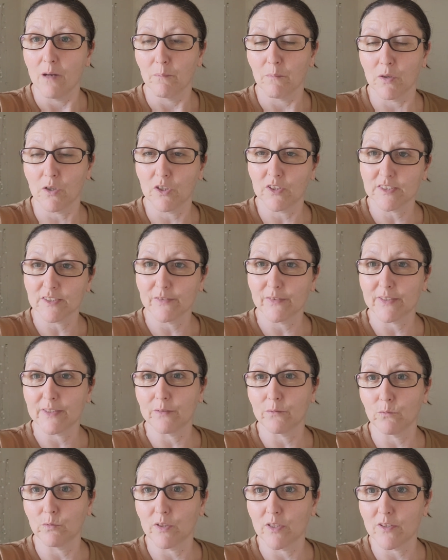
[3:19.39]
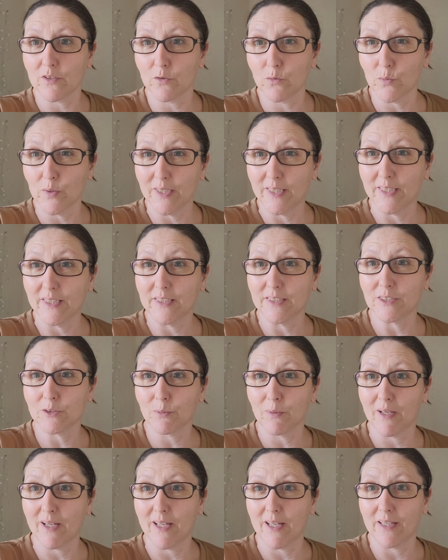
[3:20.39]
because I've had one of the weeks
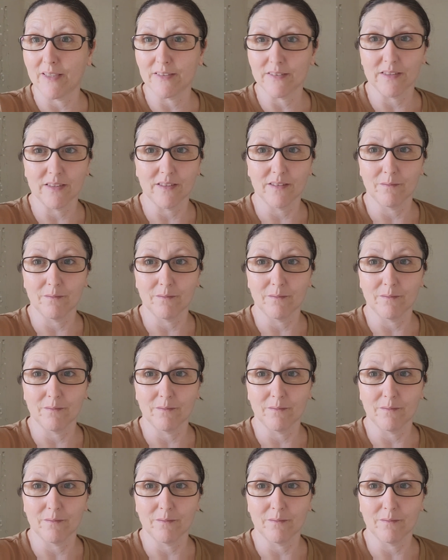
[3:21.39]
where